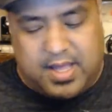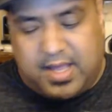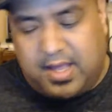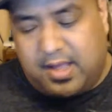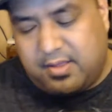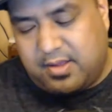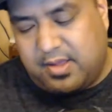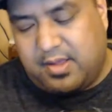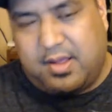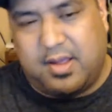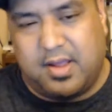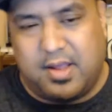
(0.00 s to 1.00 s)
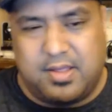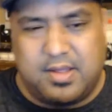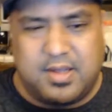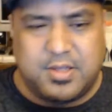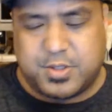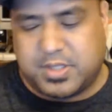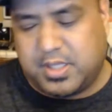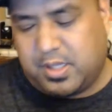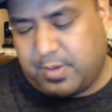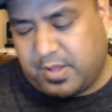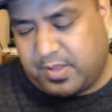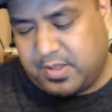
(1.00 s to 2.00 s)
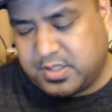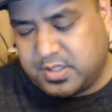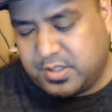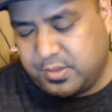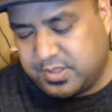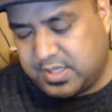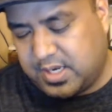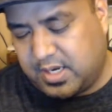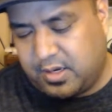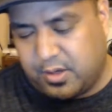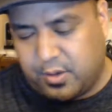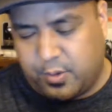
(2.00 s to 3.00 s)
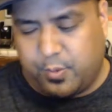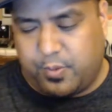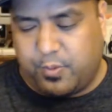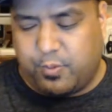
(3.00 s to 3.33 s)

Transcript: And the interesting about this too is that, you know,